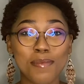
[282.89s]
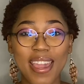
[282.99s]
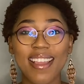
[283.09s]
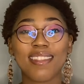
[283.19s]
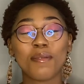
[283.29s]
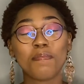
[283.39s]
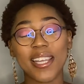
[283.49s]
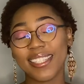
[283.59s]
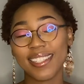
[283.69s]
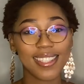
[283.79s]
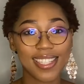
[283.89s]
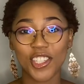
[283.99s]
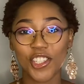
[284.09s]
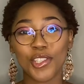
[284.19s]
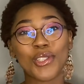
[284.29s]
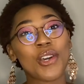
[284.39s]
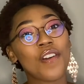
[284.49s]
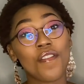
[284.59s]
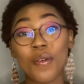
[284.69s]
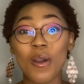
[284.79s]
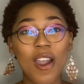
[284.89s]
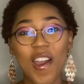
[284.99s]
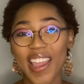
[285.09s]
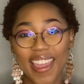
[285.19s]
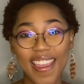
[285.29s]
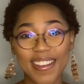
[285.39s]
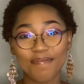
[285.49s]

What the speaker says: make the best decisions for our hair.